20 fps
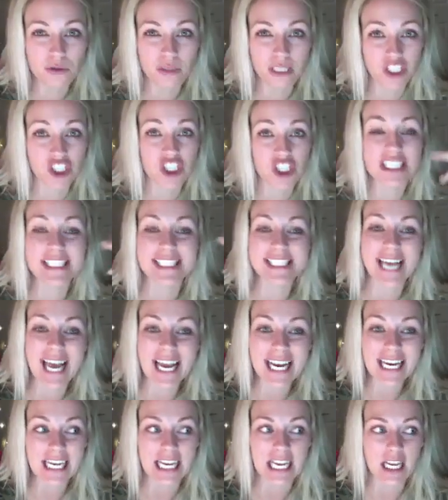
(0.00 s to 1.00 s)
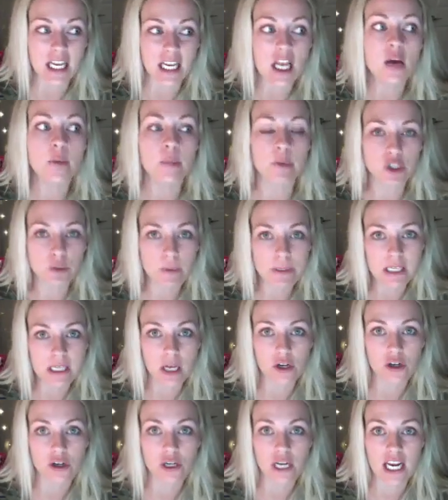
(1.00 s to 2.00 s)
Like, she's tiny, but she weighs
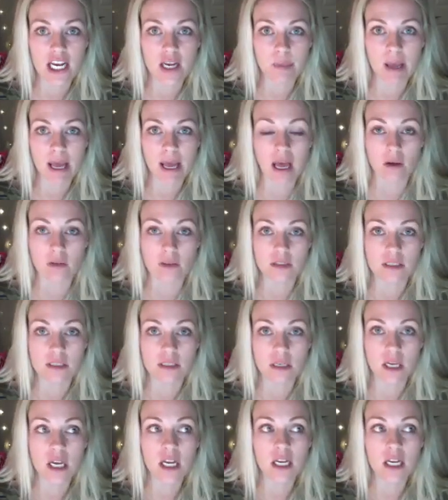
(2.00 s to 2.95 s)
180 pounds.